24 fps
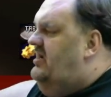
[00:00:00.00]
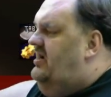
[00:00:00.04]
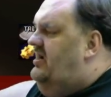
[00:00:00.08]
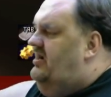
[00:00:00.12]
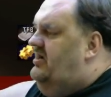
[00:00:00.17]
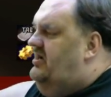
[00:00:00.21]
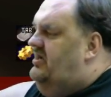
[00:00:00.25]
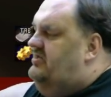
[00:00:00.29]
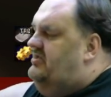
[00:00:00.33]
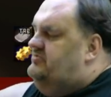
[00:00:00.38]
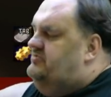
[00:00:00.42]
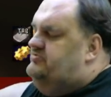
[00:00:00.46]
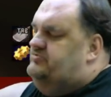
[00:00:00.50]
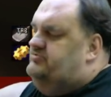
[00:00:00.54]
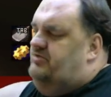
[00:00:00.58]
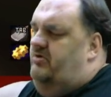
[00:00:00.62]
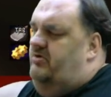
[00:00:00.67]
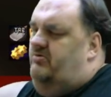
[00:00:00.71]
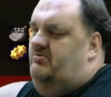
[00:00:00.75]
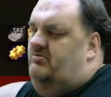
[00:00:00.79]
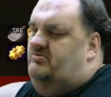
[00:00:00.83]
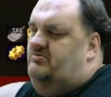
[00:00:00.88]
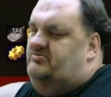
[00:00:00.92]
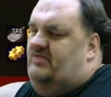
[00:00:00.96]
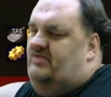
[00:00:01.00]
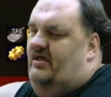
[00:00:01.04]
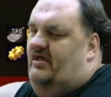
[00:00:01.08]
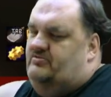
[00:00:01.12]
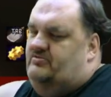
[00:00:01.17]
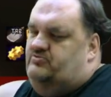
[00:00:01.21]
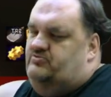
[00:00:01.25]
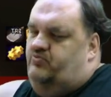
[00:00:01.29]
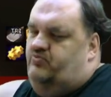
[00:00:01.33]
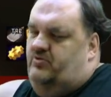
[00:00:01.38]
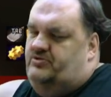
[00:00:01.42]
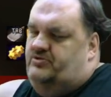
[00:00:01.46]
As soon as I
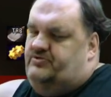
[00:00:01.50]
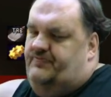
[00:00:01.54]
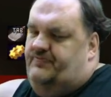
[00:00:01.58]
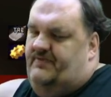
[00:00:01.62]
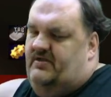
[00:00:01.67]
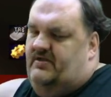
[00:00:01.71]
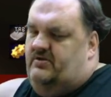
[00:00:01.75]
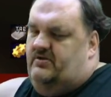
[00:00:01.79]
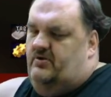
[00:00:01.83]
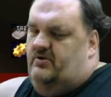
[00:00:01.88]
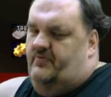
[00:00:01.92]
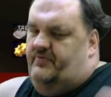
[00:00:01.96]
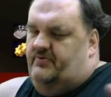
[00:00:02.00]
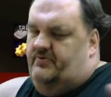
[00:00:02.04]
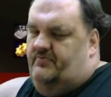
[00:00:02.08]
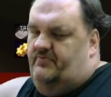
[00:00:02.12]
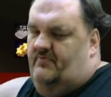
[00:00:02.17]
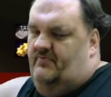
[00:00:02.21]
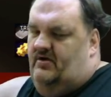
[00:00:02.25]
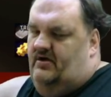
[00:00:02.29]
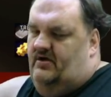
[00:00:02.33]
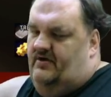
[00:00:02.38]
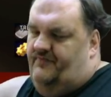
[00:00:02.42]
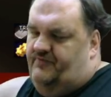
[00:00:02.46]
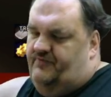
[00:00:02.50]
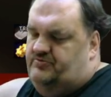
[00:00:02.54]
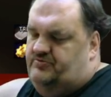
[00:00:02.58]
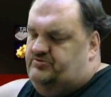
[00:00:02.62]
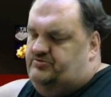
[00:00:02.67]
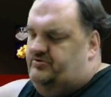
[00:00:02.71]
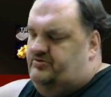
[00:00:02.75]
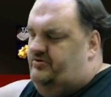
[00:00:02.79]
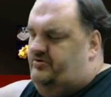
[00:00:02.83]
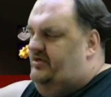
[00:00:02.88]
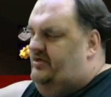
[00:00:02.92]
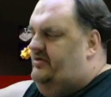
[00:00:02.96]
switch back over to my other
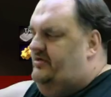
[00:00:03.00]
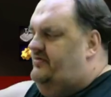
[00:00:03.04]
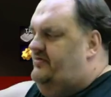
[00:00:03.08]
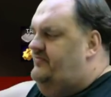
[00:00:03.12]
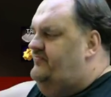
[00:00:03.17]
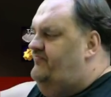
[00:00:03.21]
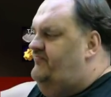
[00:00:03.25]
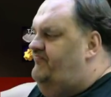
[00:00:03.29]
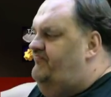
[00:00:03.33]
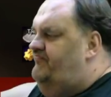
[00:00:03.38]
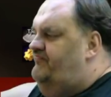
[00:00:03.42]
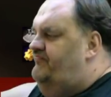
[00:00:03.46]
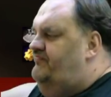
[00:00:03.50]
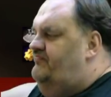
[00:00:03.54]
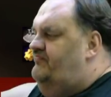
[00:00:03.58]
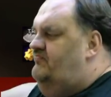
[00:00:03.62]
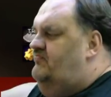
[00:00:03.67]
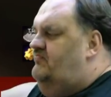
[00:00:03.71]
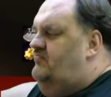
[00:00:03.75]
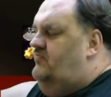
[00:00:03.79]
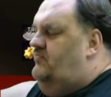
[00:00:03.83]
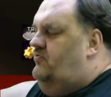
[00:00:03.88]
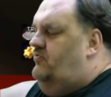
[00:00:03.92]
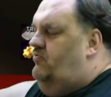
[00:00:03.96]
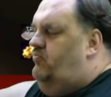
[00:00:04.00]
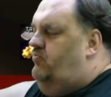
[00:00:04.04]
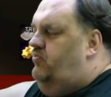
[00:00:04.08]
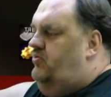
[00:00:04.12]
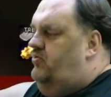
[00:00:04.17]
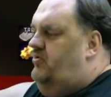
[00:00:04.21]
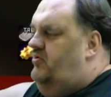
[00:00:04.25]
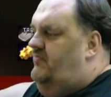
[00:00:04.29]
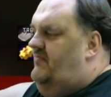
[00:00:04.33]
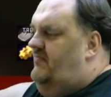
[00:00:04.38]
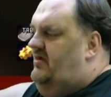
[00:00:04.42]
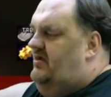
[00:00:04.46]
screen, to
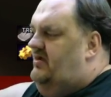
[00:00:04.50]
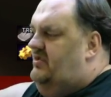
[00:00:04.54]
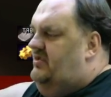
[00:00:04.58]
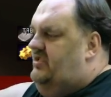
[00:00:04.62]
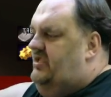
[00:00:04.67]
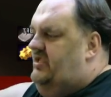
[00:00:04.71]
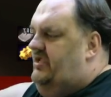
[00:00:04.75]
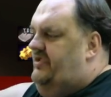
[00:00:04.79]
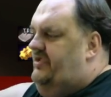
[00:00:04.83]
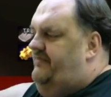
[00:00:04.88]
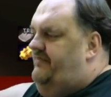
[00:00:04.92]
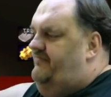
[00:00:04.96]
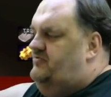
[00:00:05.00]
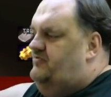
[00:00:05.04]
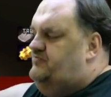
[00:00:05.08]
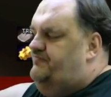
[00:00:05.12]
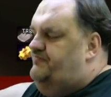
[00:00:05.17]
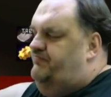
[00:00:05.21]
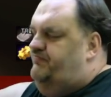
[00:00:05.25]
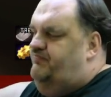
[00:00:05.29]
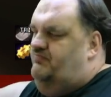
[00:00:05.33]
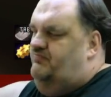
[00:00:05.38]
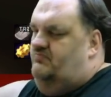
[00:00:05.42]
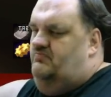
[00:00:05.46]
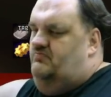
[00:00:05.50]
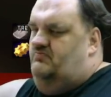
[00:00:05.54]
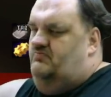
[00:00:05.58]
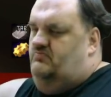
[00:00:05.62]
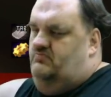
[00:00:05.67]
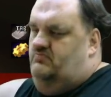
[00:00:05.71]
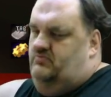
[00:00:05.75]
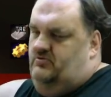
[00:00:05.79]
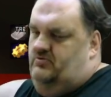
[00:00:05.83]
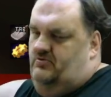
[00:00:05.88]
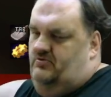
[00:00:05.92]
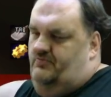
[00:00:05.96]
where my game is,
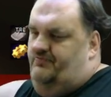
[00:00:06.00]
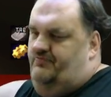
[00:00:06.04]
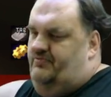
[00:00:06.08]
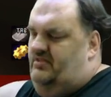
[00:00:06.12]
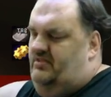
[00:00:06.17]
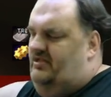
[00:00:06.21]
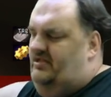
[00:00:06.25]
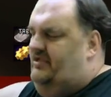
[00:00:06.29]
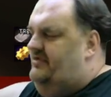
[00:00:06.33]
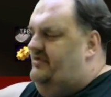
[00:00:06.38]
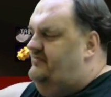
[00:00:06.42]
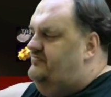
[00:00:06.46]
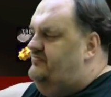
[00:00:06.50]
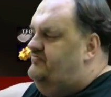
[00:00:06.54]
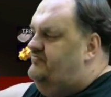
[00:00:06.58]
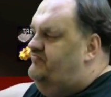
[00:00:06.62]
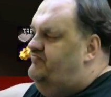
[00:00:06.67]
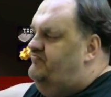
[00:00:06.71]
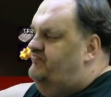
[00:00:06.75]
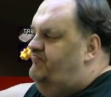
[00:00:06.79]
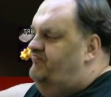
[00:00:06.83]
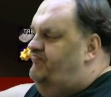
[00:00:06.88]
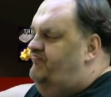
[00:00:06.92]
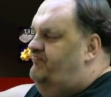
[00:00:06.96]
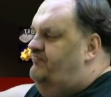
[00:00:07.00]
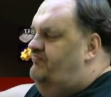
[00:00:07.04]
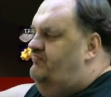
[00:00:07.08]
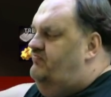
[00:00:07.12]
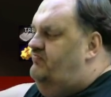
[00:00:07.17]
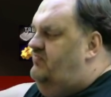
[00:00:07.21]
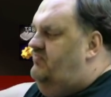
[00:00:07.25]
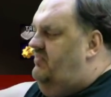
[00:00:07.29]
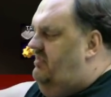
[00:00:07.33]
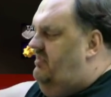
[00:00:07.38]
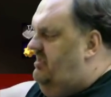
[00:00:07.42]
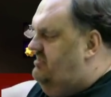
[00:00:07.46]
playing,
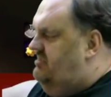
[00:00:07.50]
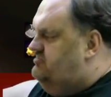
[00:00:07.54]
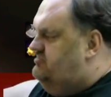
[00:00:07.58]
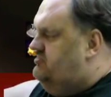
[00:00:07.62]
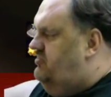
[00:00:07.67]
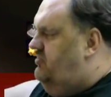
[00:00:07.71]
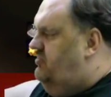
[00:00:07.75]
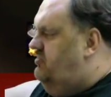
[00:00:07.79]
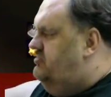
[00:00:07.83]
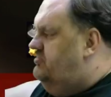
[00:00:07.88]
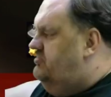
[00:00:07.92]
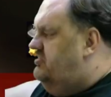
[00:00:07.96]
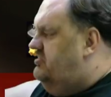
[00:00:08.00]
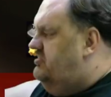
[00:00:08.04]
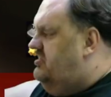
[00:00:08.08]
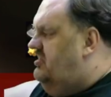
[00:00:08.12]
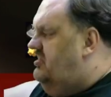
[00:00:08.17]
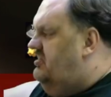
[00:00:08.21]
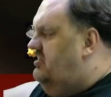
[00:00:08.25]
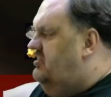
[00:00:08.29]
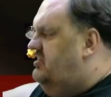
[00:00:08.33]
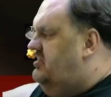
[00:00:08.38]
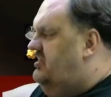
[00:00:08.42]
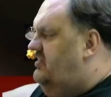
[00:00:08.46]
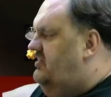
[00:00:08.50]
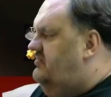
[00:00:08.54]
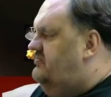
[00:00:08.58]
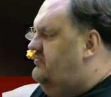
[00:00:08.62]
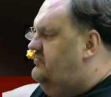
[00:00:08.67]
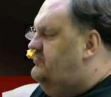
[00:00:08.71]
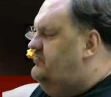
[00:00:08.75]
it's going to conk out.